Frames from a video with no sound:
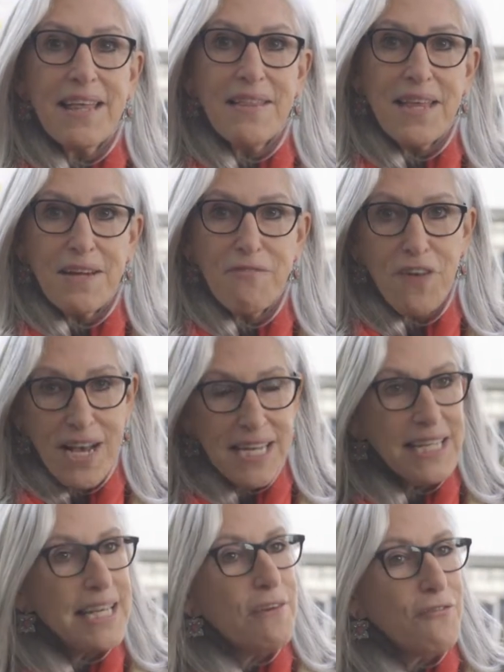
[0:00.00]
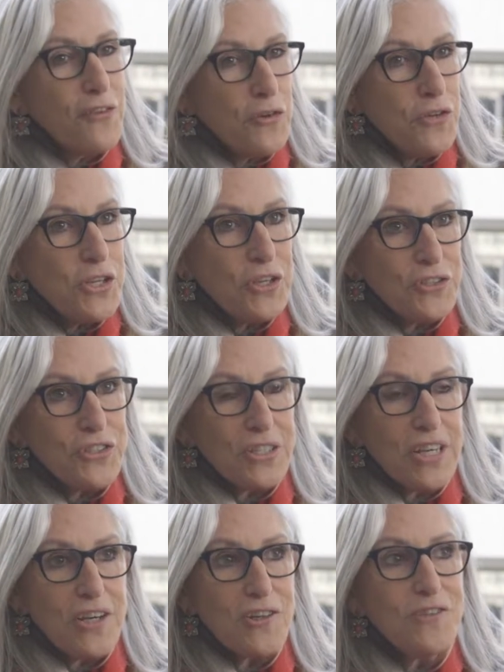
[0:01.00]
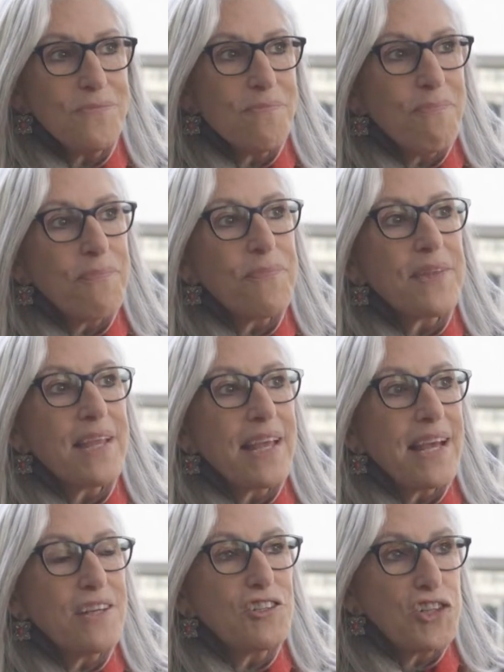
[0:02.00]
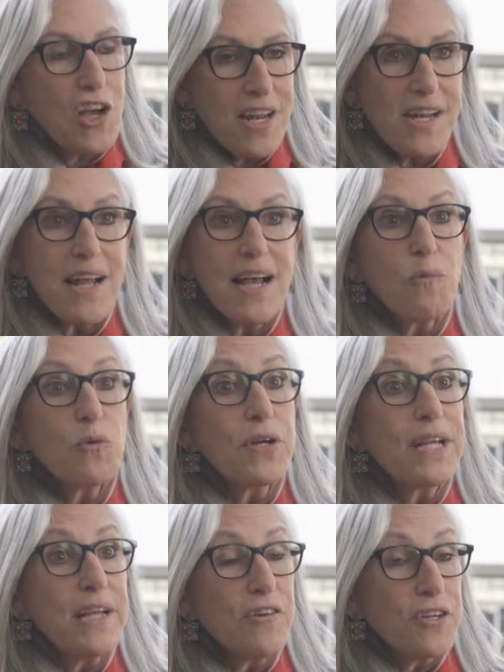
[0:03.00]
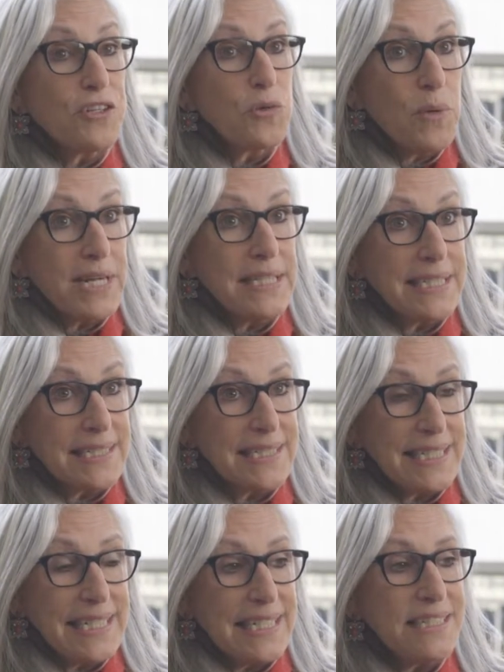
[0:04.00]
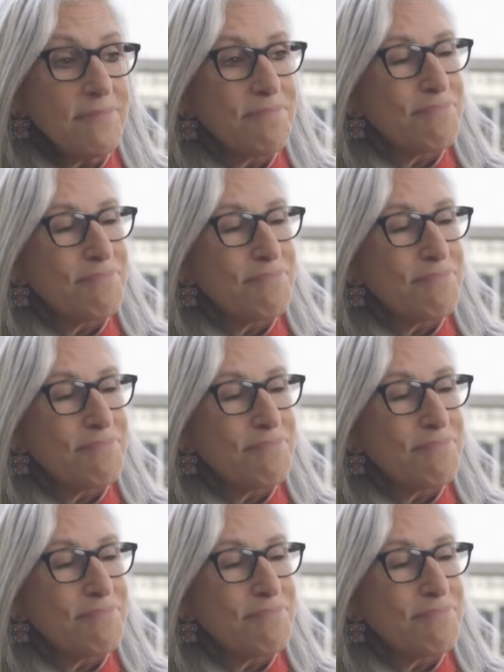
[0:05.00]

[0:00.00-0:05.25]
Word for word: Then finally, a few years ago, uh, John and I were here in 2016.